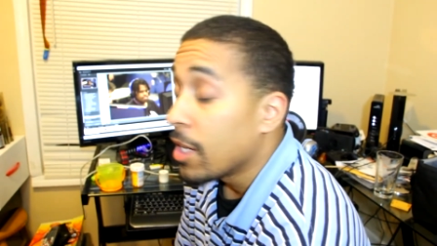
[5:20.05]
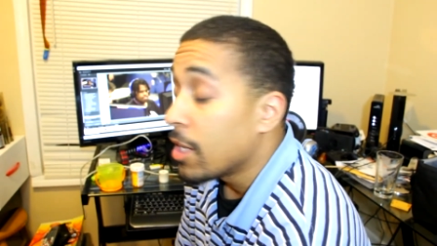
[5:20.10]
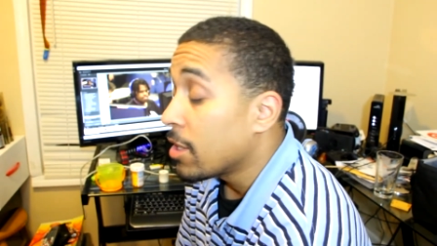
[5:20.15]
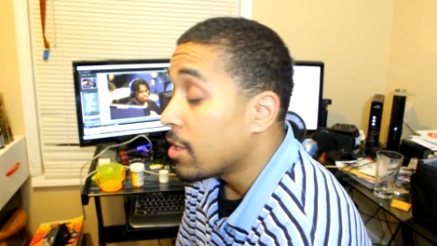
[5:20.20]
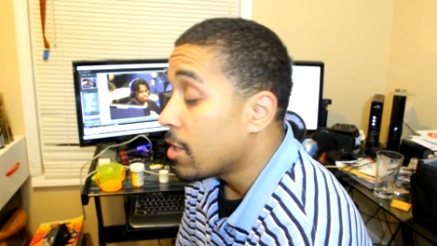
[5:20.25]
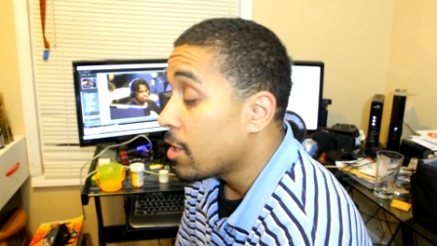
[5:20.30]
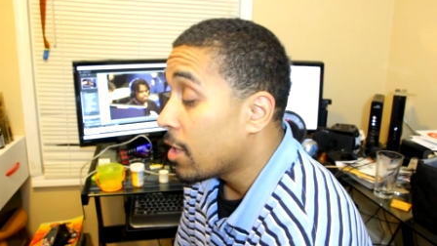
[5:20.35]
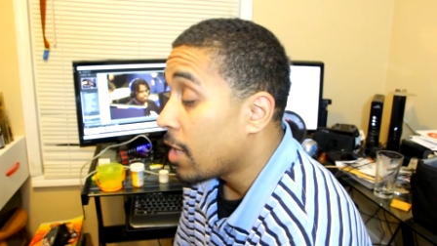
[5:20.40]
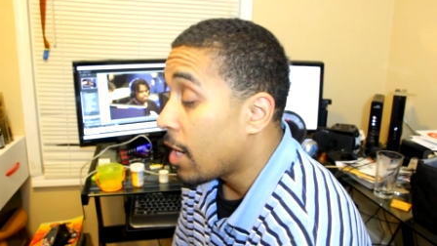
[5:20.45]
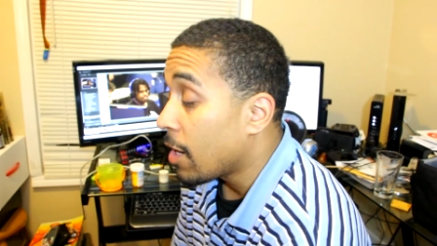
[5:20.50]

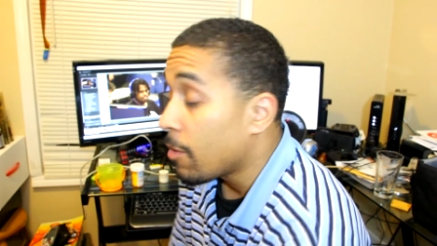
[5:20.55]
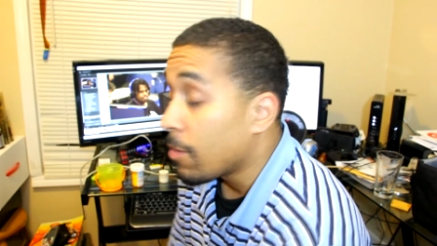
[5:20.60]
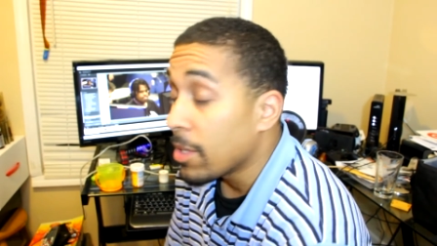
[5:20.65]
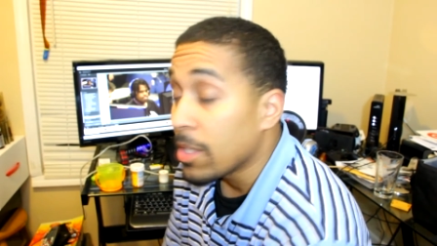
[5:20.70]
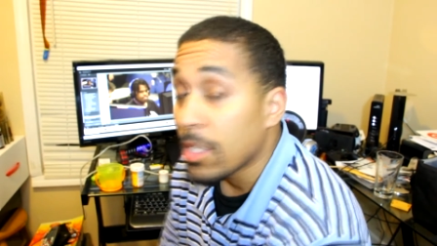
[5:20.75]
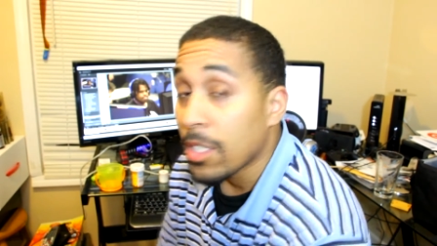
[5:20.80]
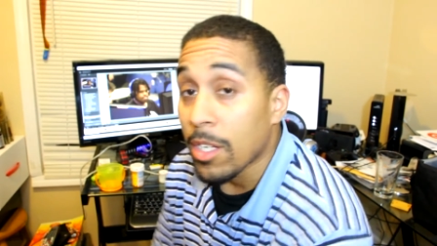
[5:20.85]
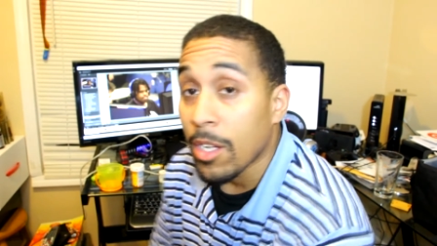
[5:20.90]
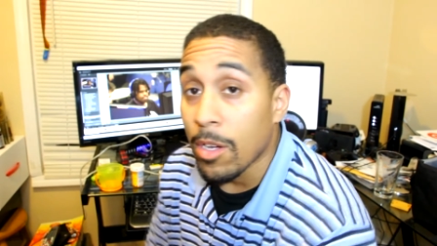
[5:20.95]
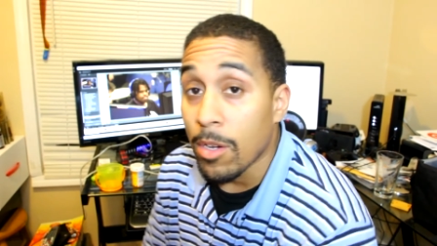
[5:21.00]
until I
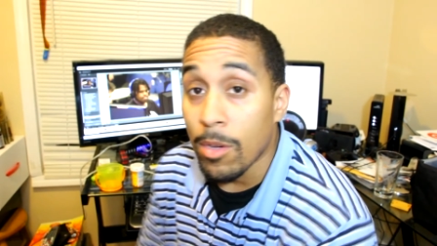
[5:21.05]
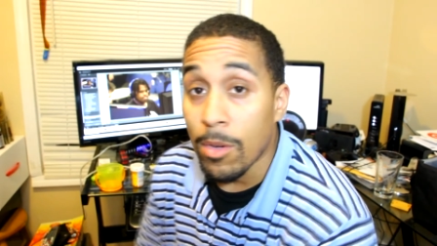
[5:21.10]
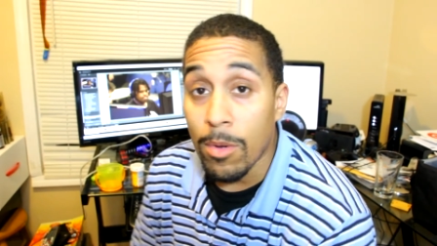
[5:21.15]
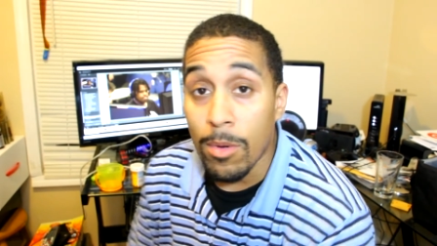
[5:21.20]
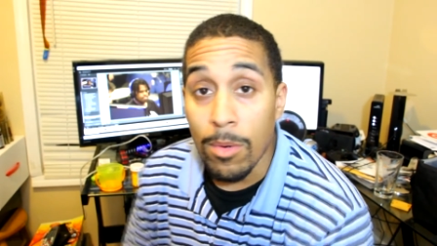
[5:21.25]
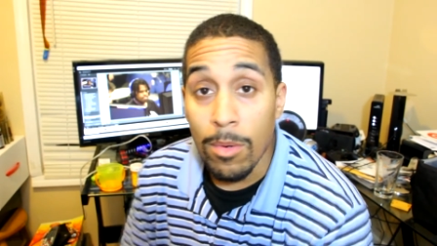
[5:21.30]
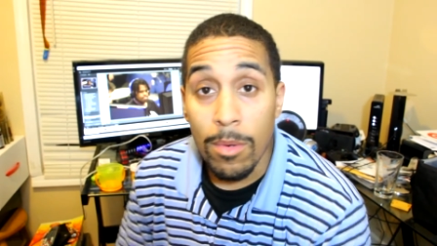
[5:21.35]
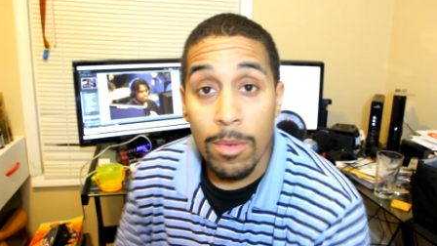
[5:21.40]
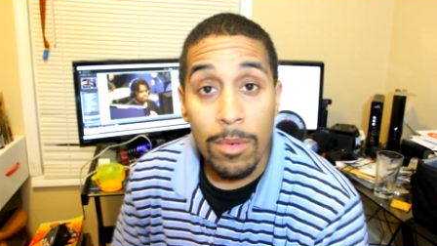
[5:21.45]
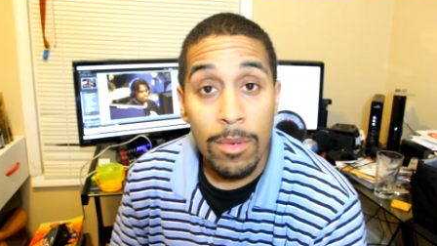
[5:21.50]
went to
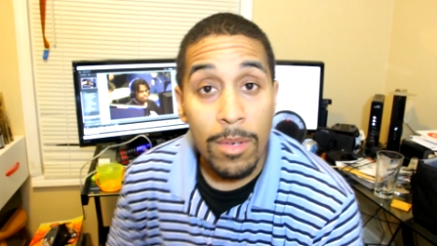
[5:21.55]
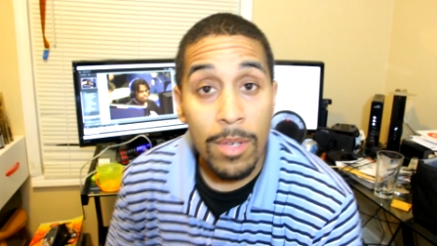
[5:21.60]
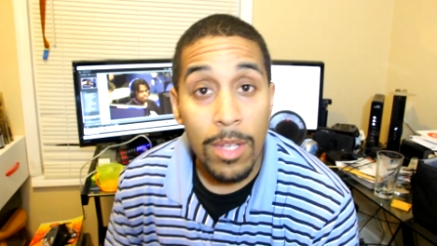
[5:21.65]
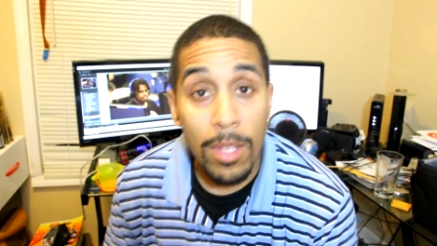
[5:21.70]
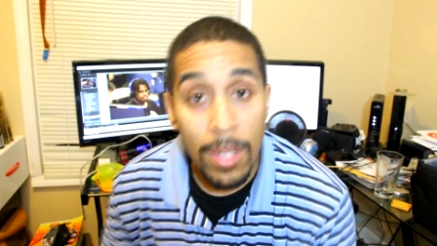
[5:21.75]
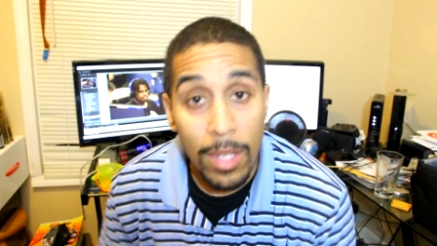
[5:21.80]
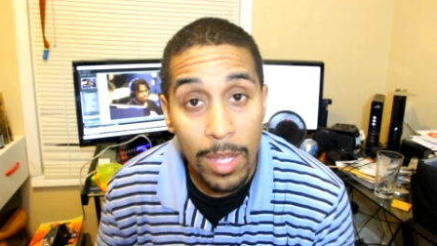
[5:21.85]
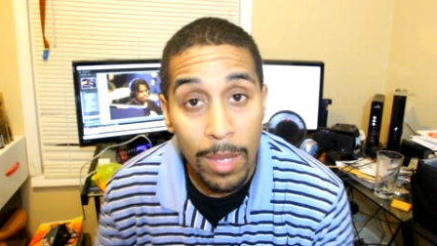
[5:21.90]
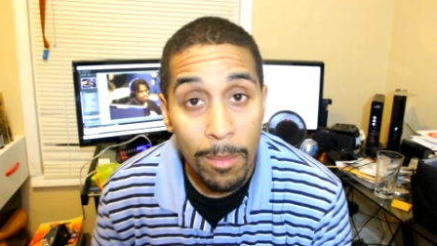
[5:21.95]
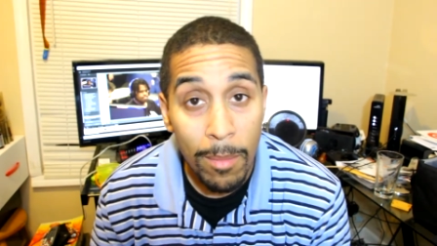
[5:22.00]
go
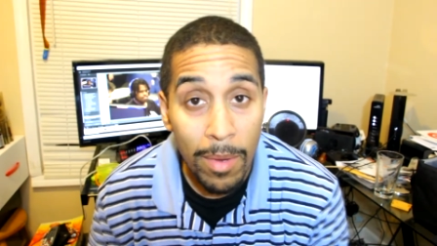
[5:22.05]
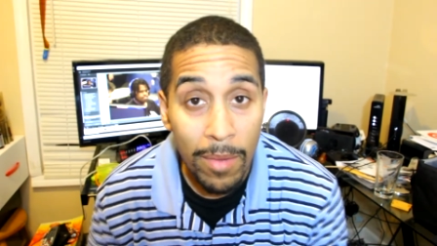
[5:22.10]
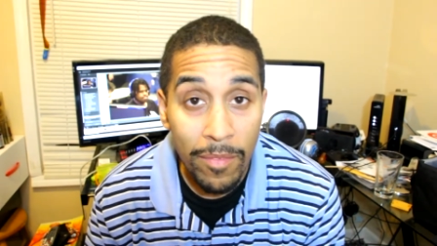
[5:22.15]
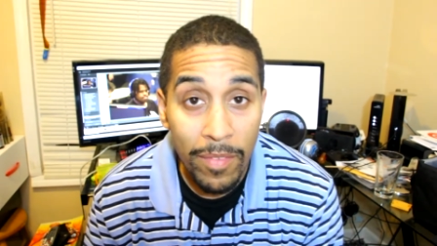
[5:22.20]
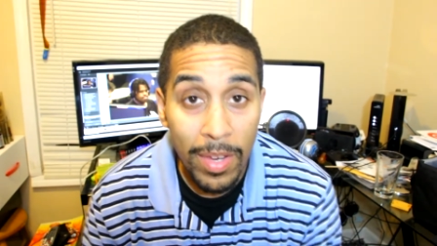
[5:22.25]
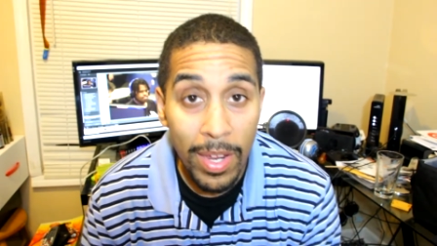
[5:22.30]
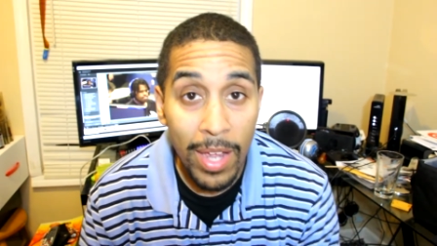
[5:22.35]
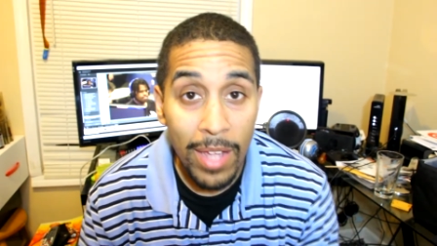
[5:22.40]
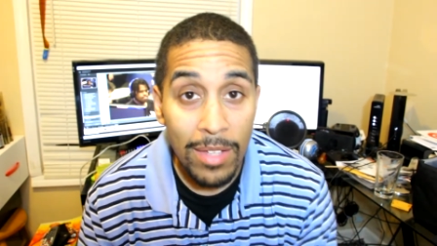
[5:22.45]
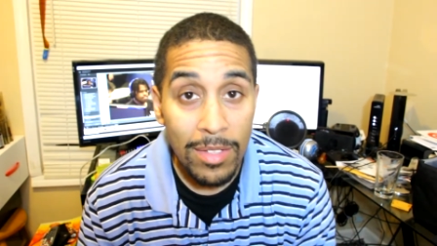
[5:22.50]
get my
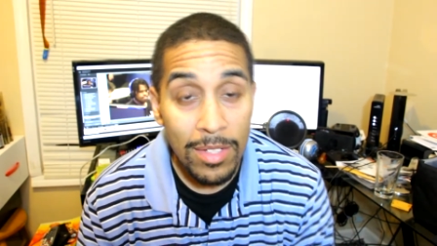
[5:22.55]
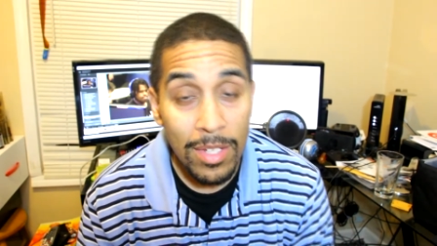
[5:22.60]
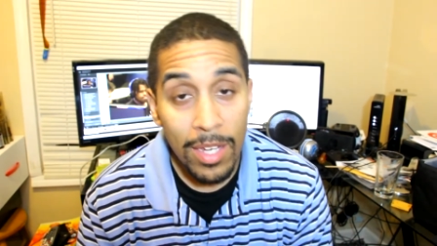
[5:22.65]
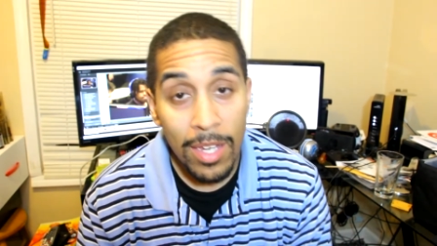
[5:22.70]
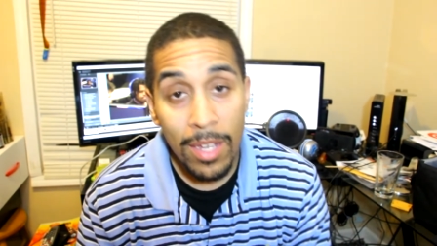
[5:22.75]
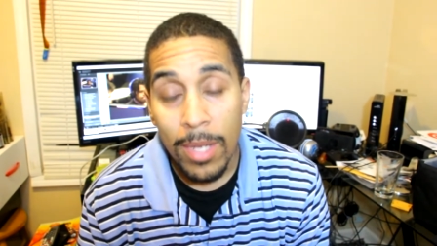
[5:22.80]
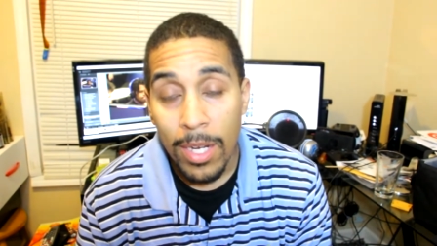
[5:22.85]
fiance.